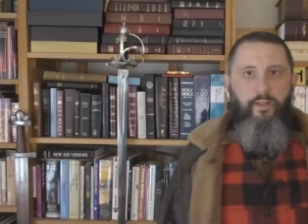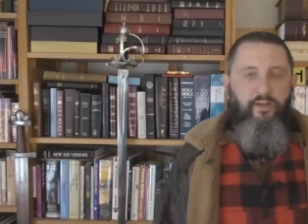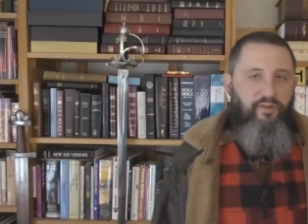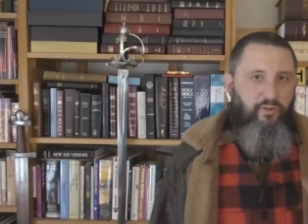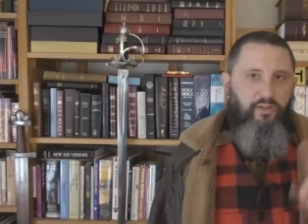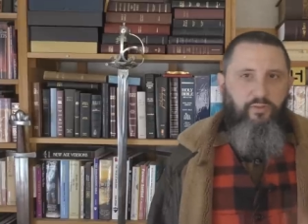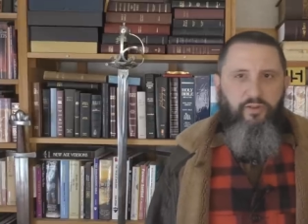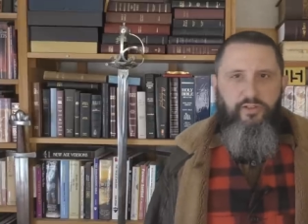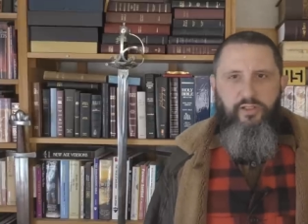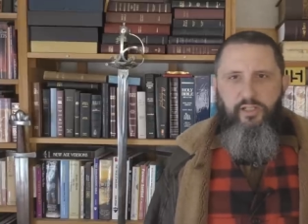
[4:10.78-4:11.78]
If you
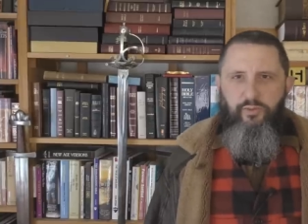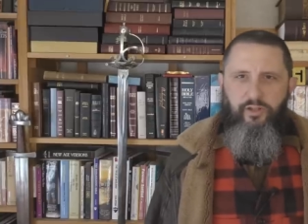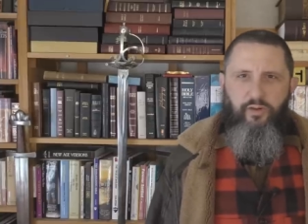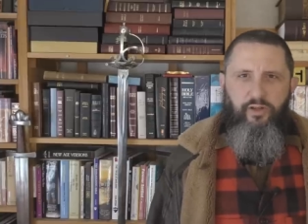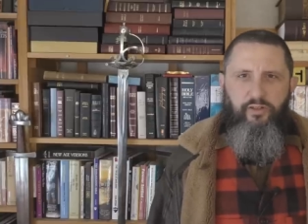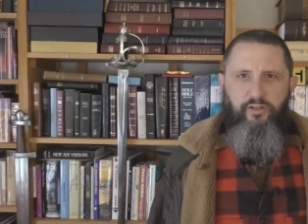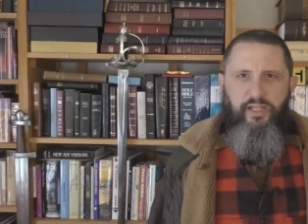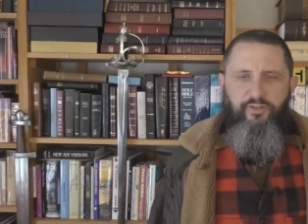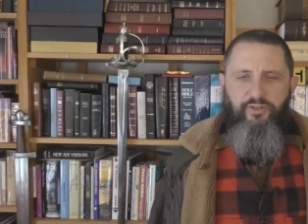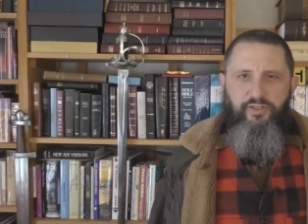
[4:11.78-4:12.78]
want to know another
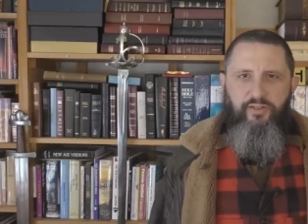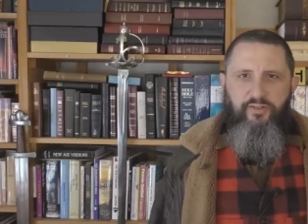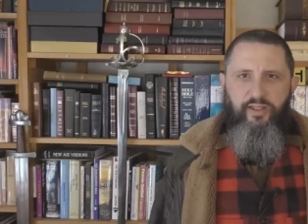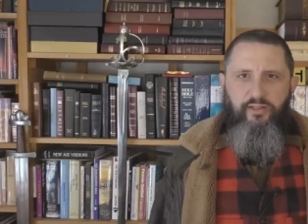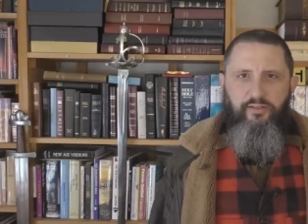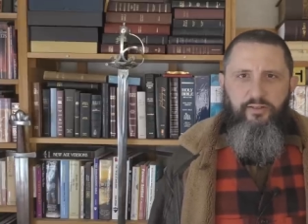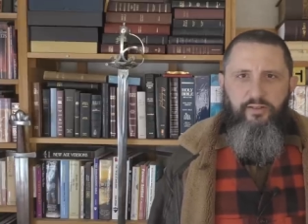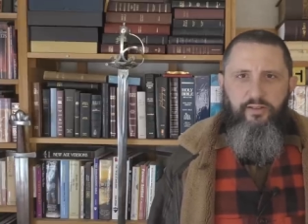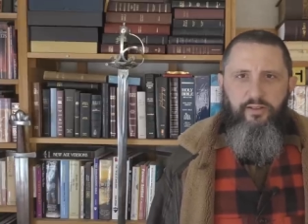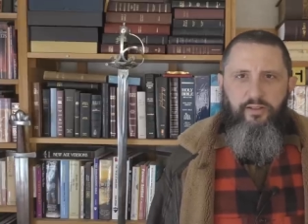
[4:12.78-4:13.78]
interesting thing,
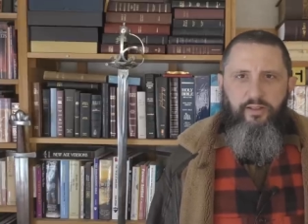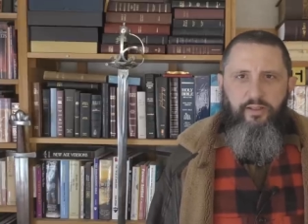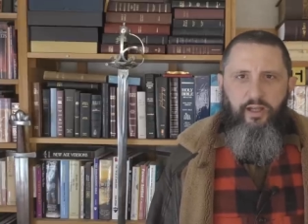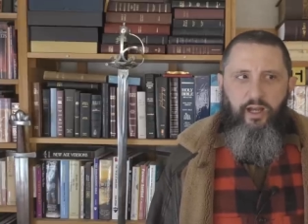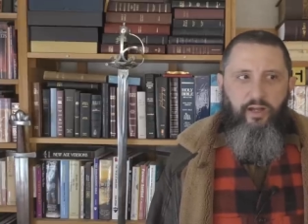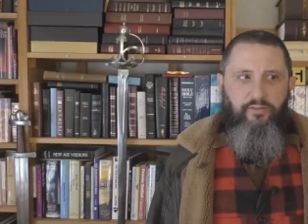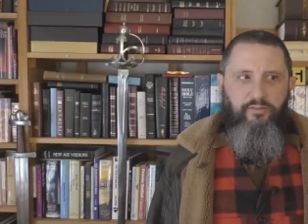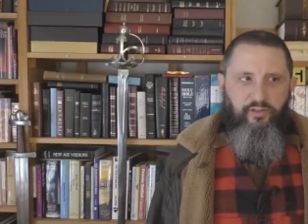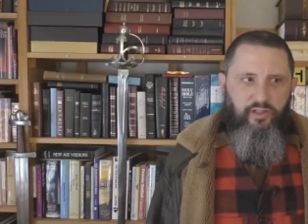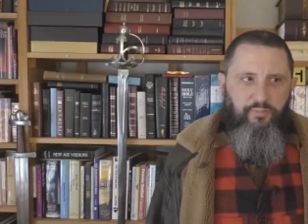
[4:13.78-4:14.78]
uh,
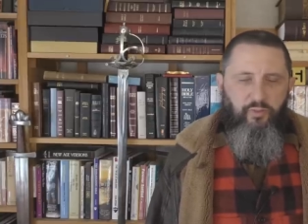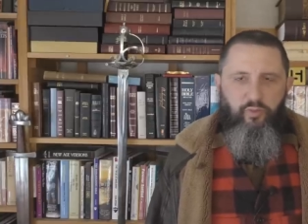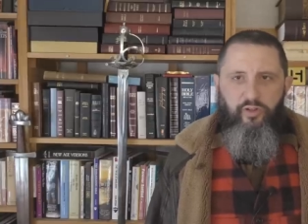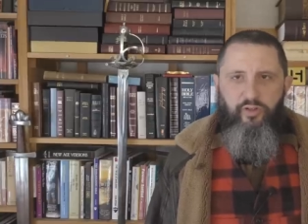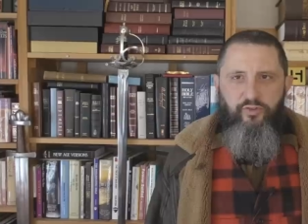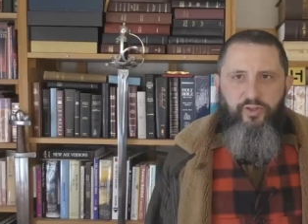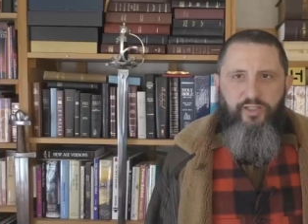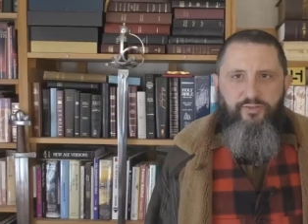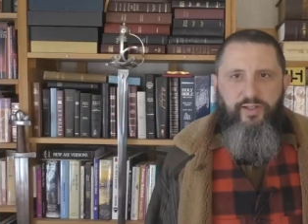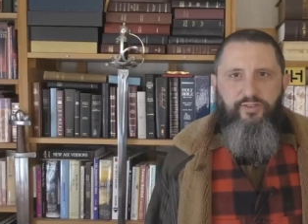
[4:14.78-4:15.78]
look up the word
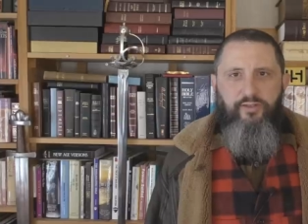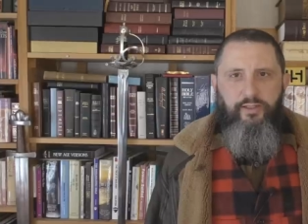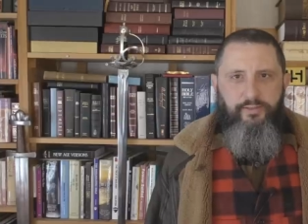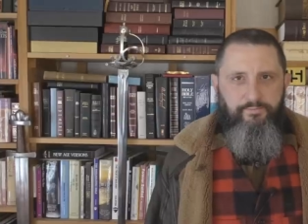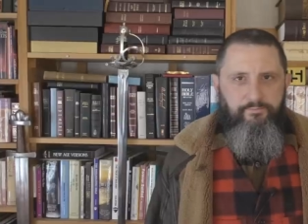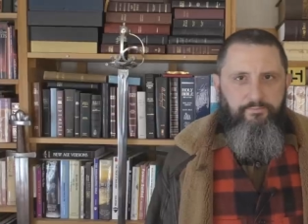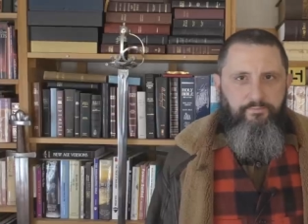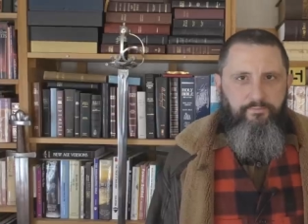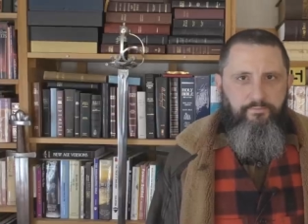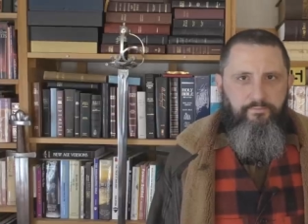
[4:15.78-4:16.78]
transvestite.
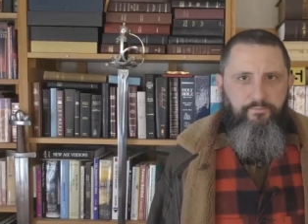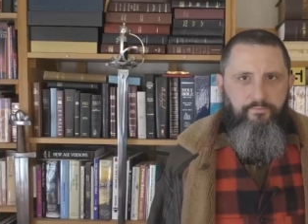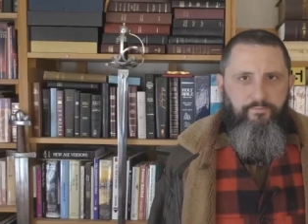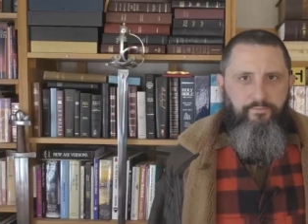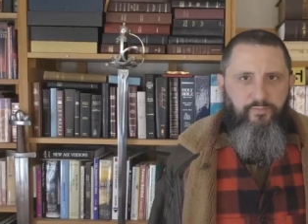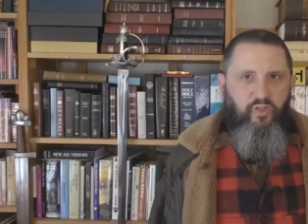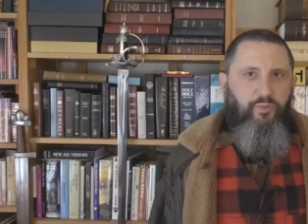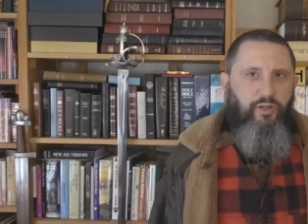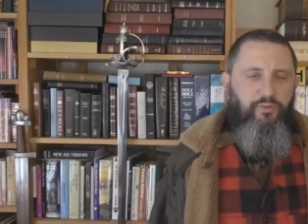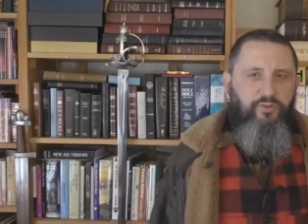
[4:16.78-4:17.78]

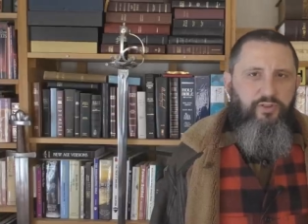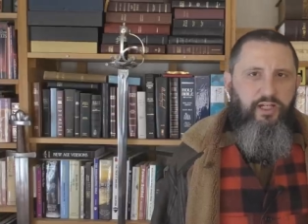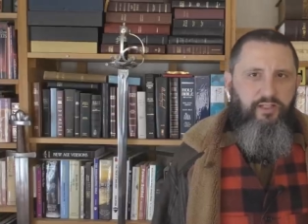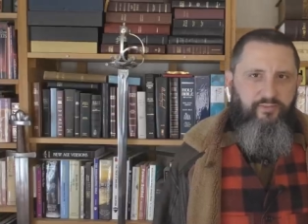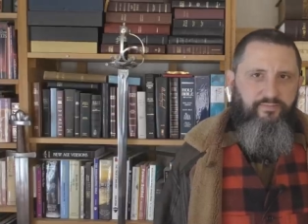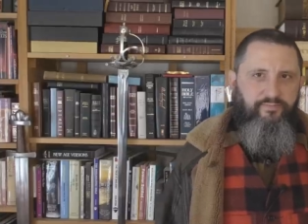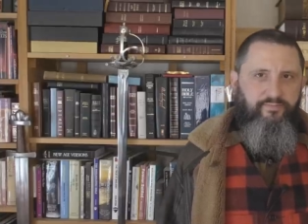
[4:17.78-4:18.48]
See when it was created